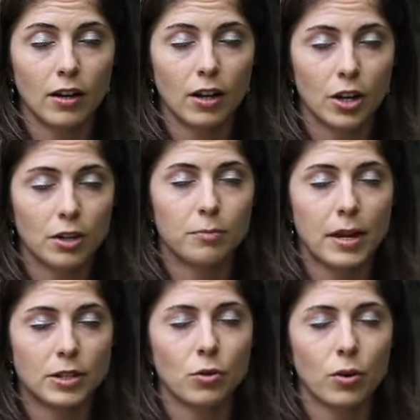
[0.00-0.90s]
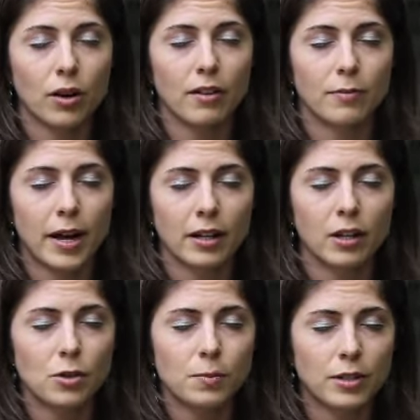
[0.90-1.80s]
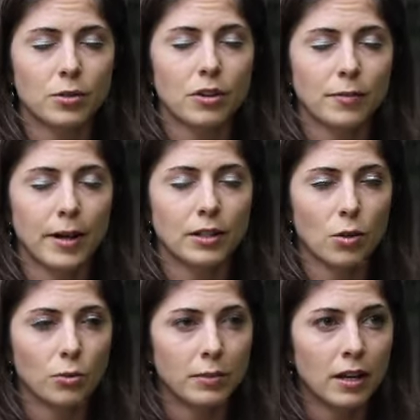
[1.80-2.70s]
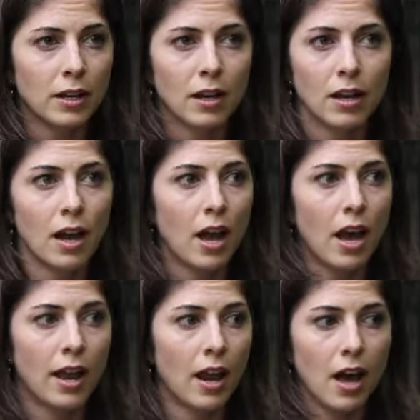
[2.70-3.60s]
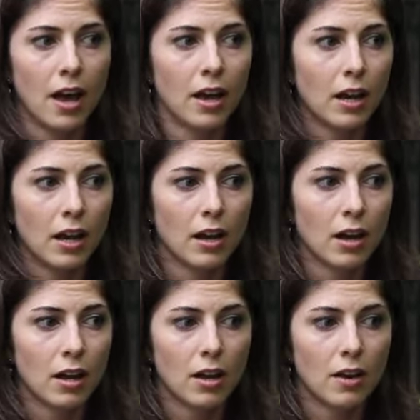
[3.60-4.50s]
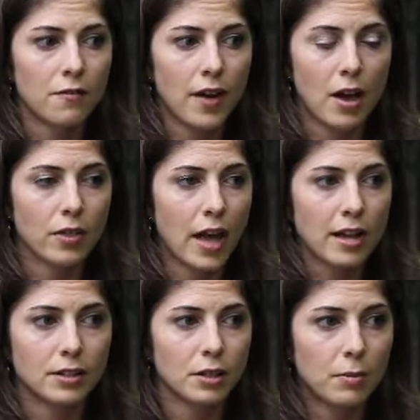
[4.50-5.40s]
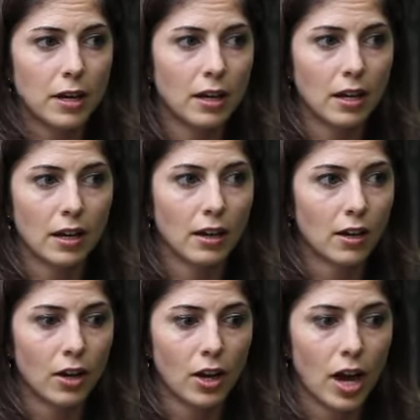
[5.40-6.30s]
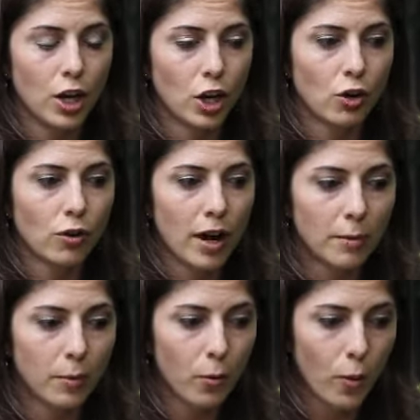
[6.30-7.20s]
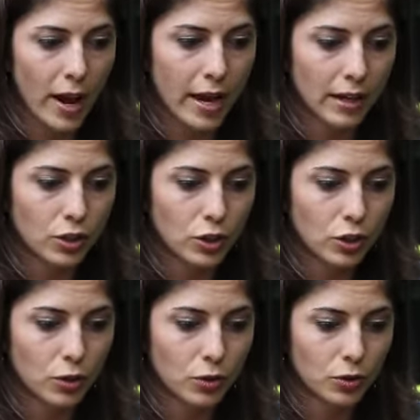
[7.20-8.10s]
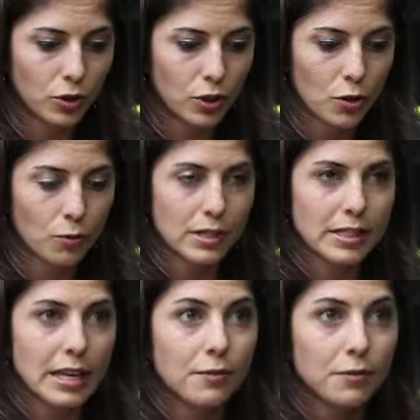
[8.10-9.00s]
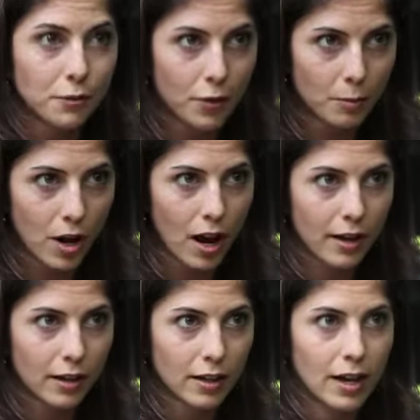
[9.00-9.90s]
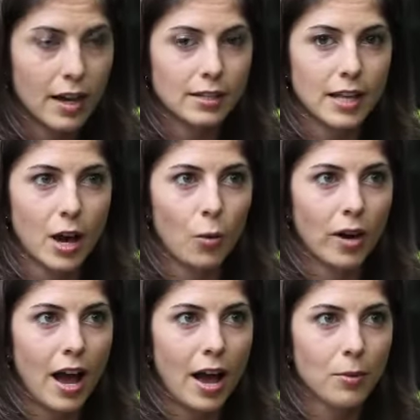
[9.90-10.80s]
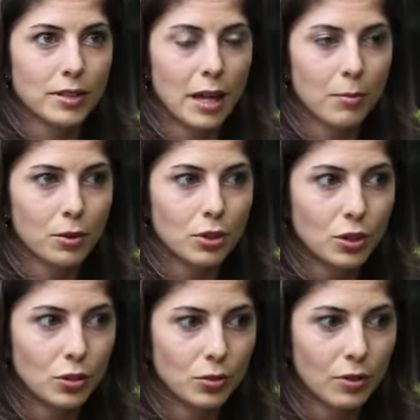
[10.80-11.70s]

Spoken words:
good mentor of mine, close mentor of mine, told me. And I found that to be an incredible way to receive from God, is that when I was able to